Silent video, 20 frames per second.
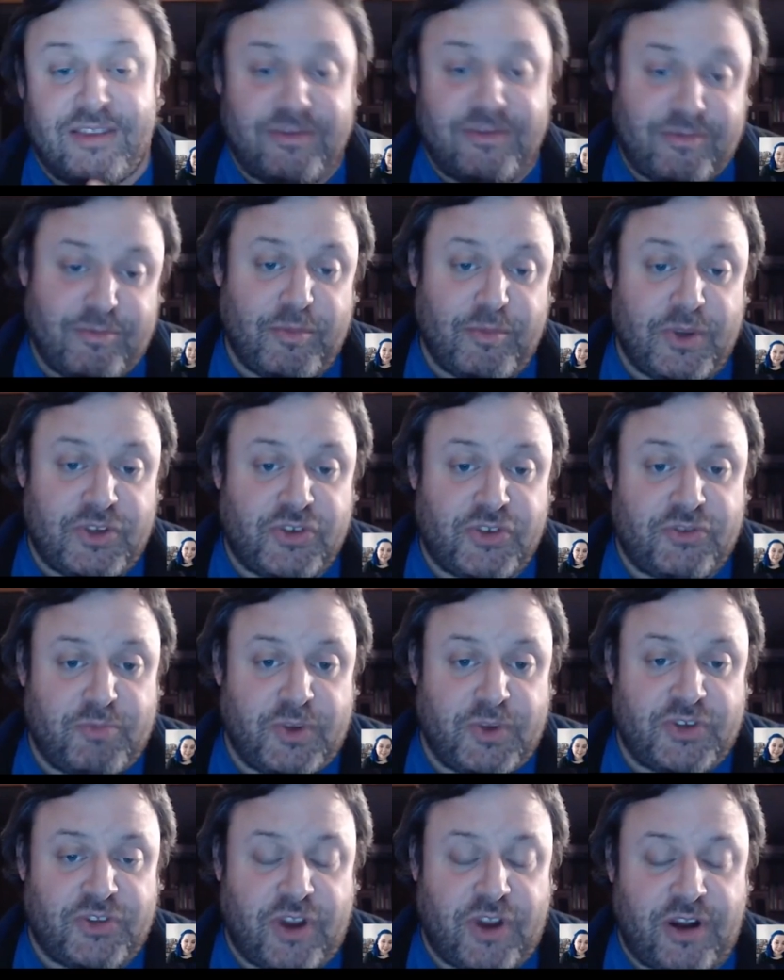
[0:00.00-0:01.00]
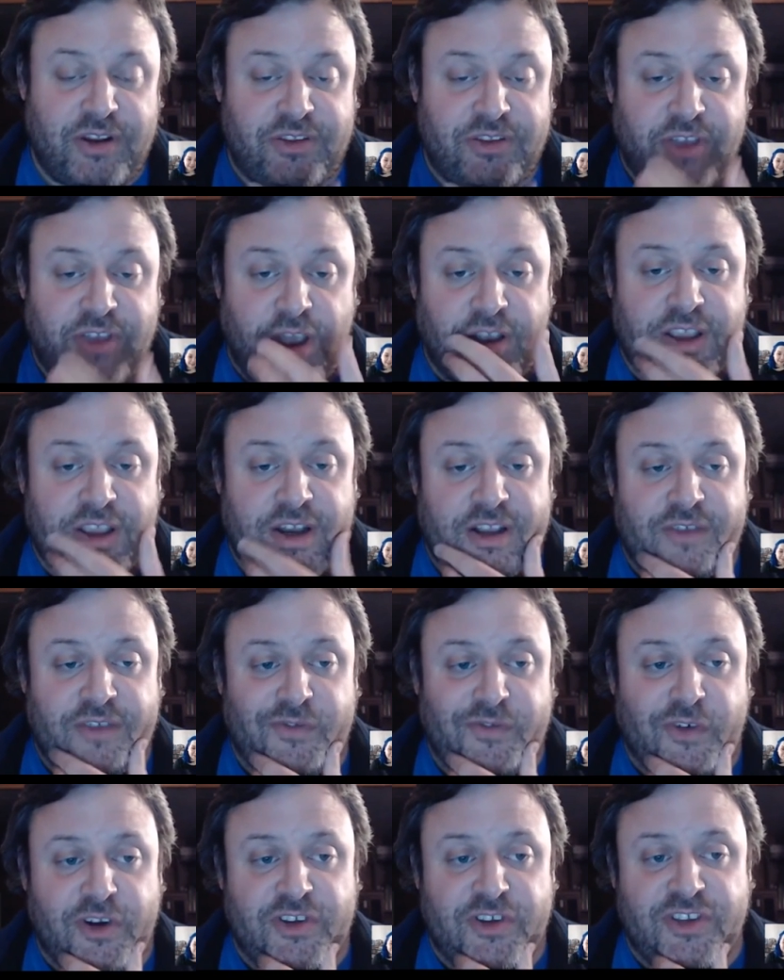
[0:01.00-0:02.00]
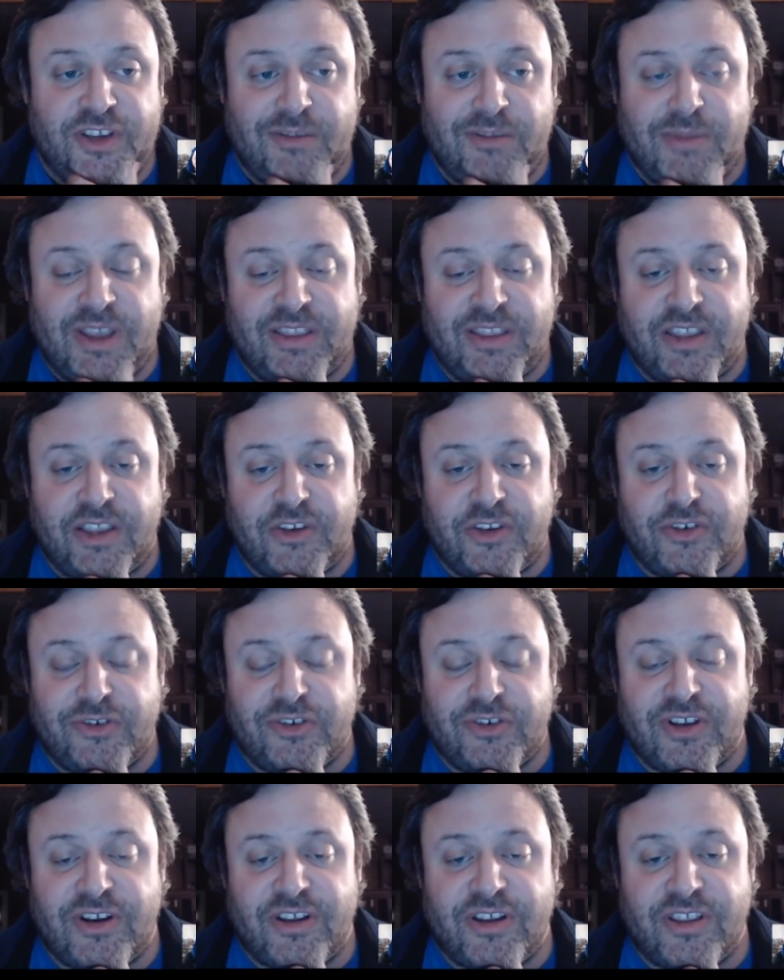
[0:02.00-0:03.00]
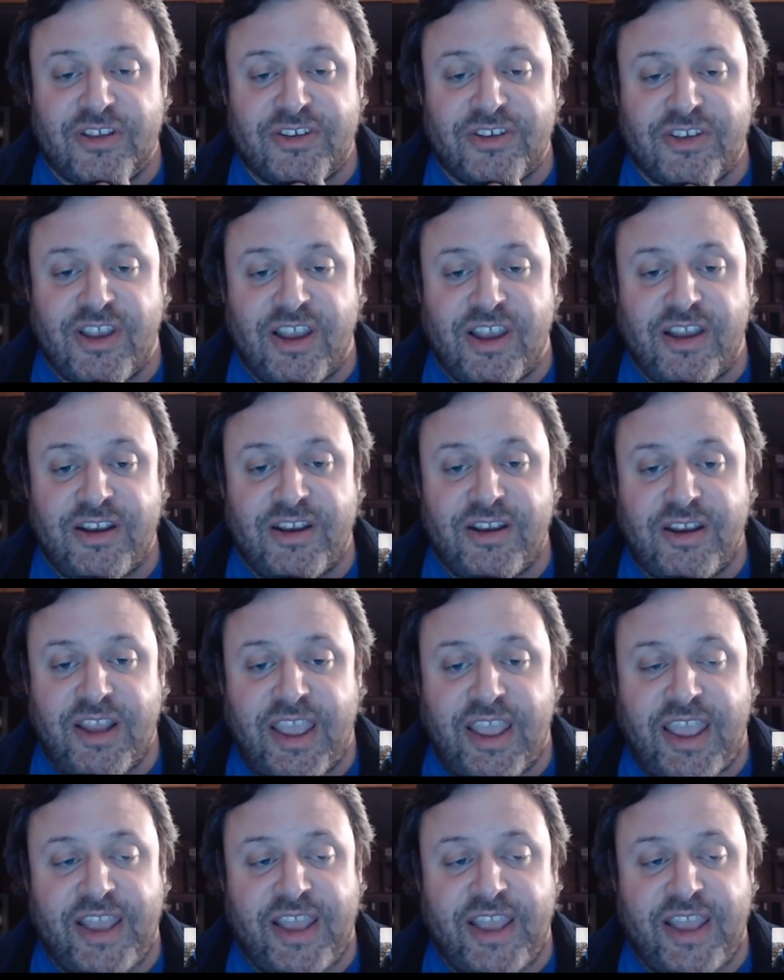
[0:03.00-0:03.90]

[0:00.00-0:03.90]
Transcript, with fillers: and we, we started talking and conversing about the issues under the sun.